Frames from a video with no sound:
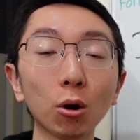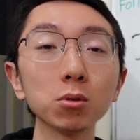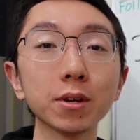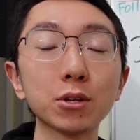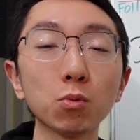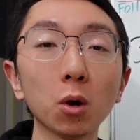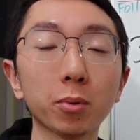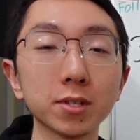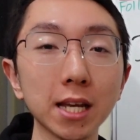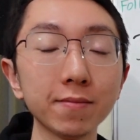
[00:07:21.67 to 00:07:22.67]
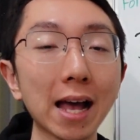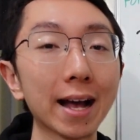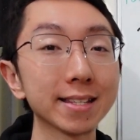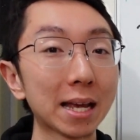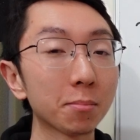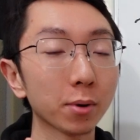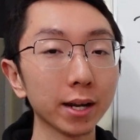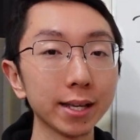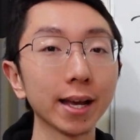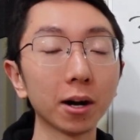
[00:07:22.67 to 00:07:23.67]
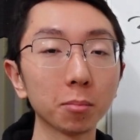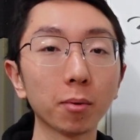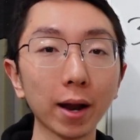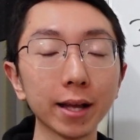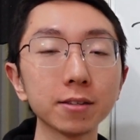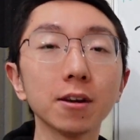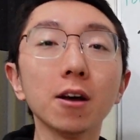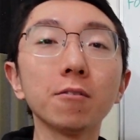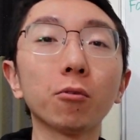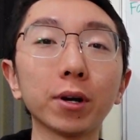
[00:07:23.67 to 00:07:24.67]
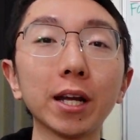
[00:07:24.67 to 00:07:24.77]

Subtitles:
Ulta is well perceived as a pretty young brand for